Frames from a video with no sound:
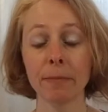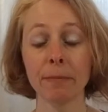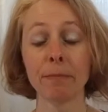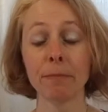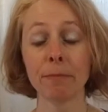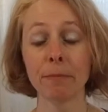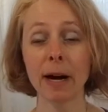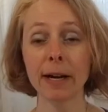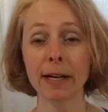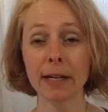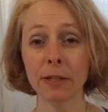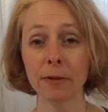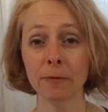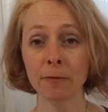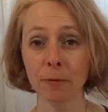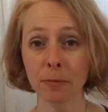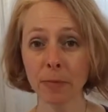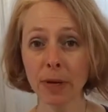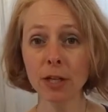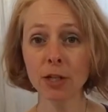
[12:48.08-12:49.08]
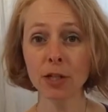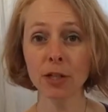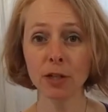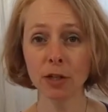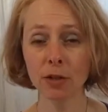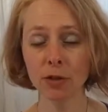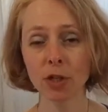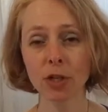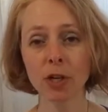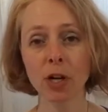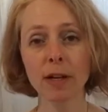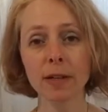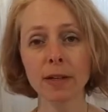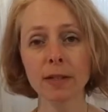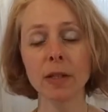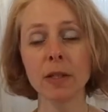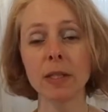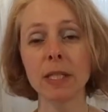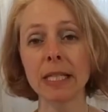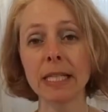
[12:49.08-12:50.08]
product information, you should
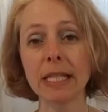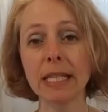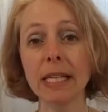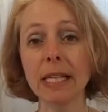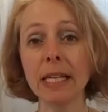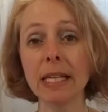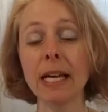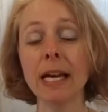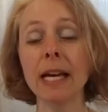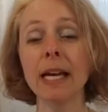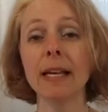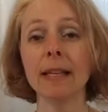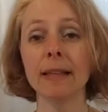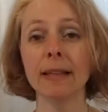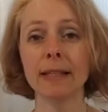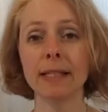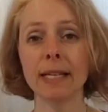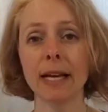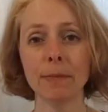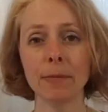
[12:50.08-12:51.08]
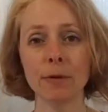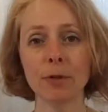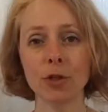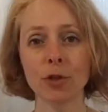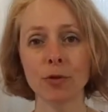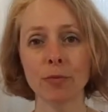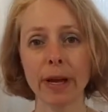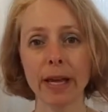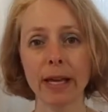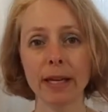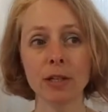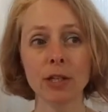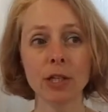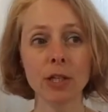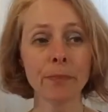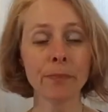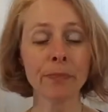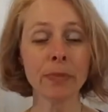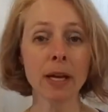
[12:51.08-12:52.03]
also see the temperature range.